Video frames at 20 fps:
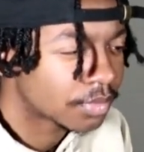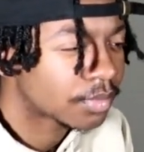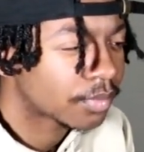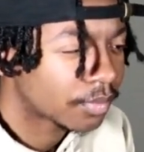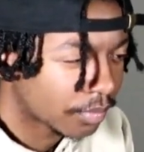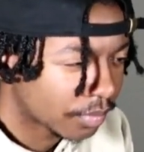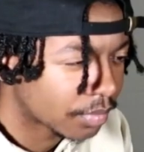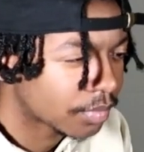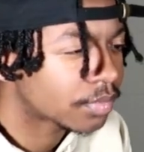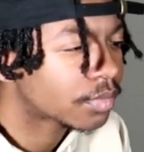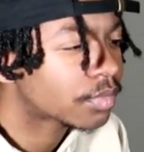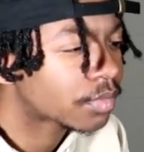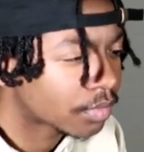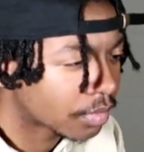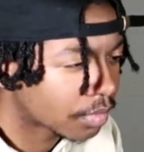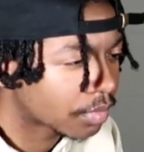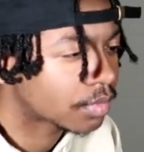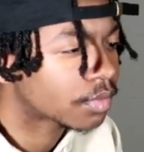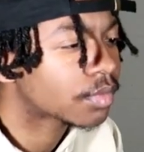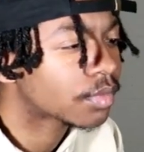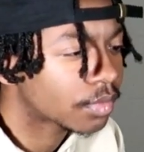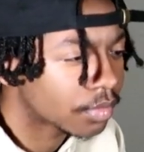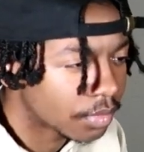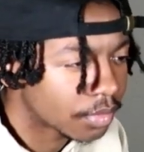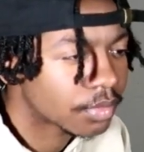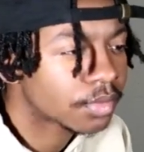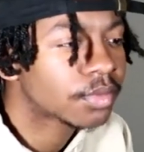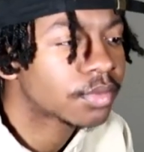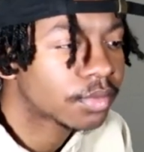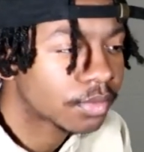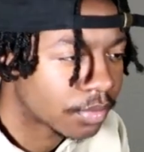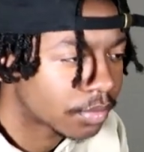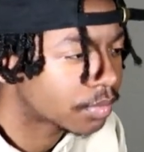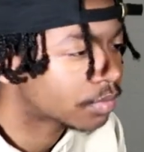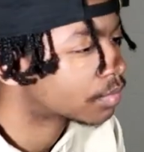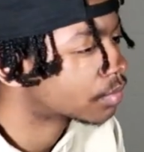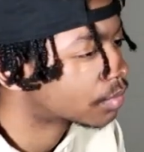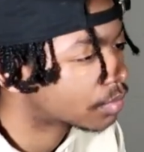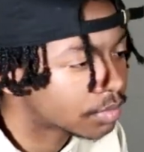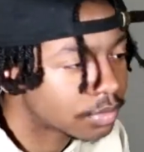the stats, me online And on my
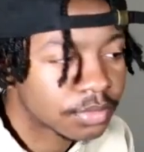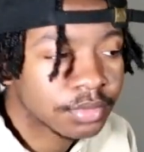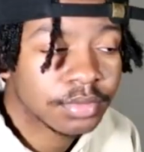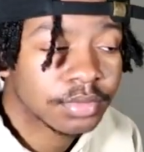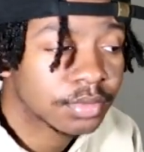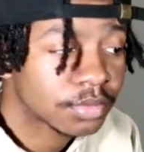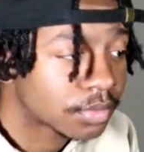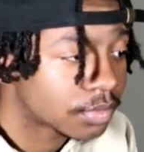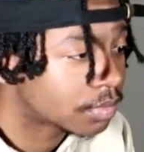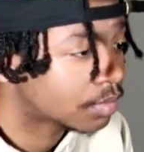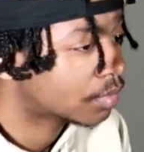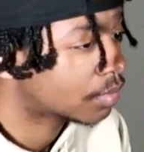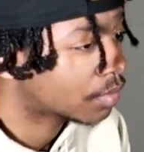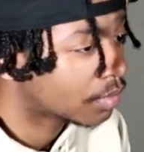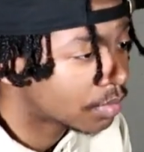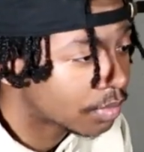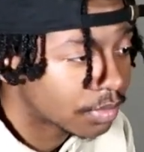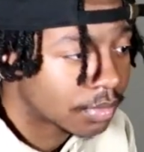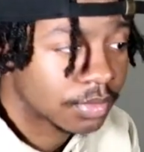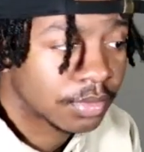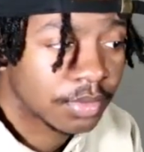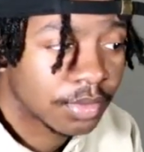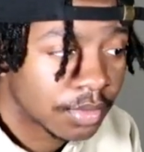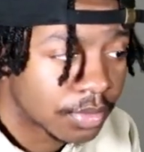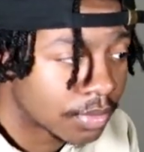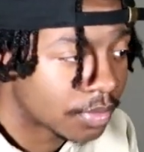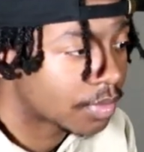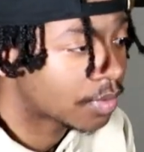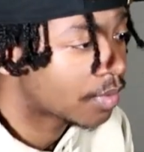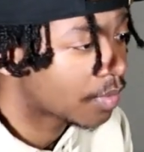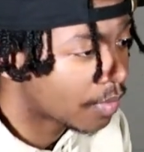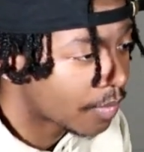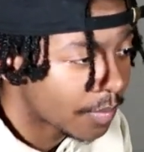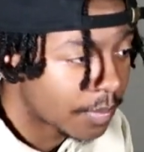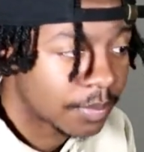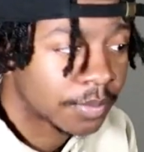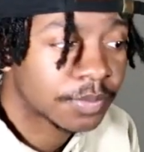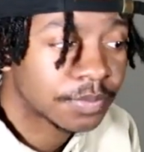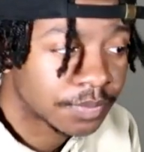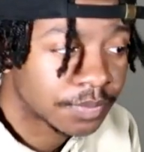block, I'm a hero Go check the stats, me